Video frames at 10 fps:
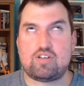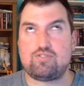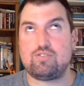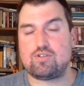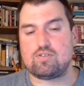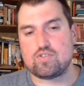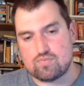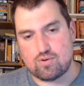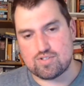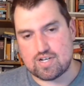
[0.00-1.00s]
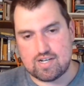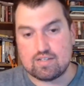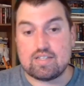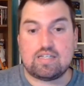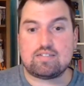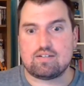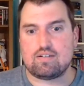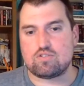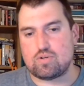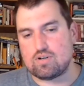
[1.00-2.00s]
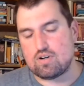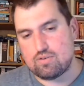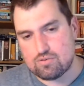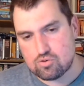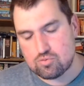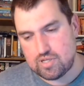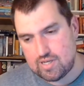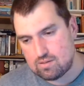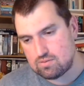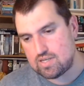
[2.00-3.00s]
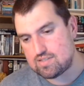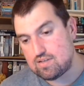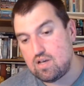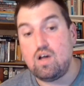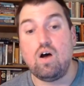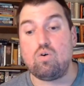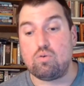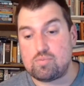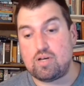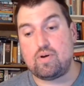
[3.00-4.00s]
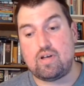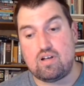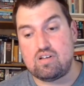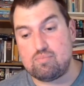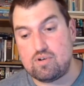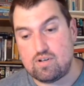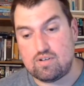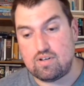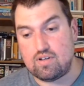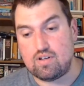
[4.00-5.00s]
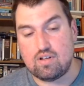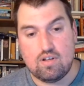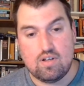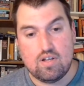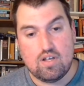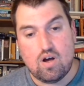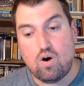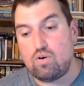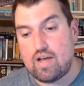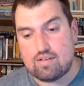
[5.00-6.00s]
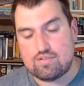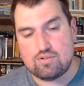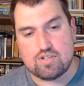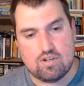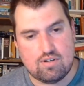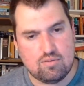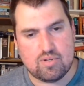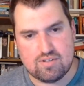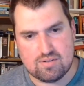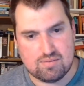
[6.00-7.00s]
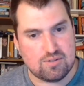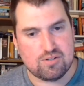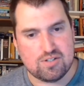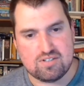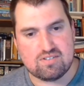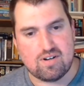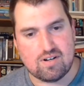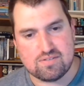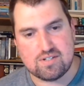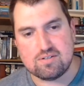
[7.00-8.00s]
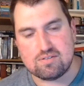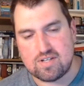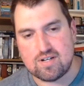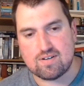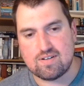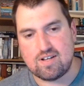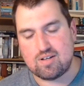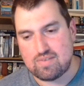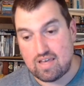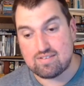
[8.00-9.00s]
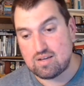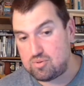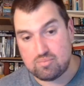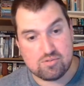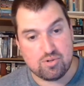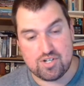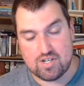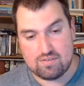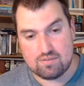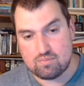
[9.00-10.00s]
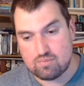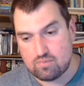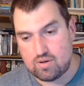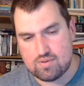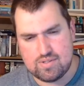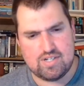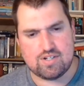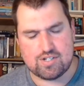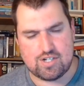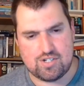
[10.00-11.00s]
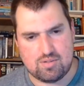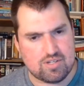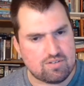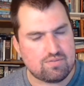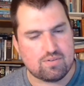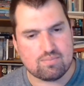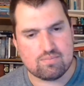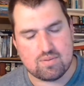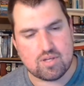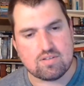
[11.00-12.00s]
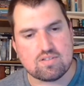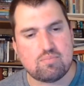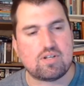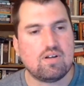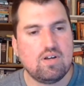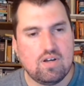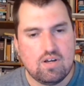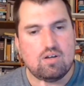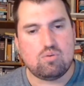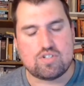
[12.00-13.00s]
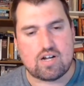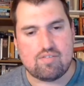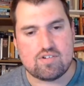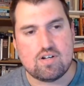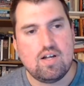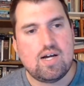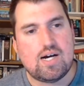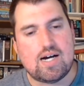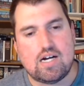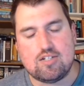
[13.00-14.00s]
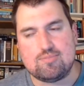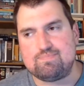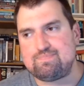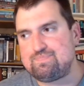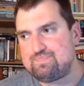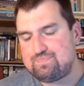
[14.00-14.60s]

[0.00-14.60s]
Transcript: Service Force. I kind of teased it on Twitter and other social media outlets. Oh, which by the way, I am on. Oh yeah, Susan. Yeah, you've been to literally ground zero there. Yes, that would be much appreciated, Susan. Well, we need to exchange emails for something else, but we'll talk after.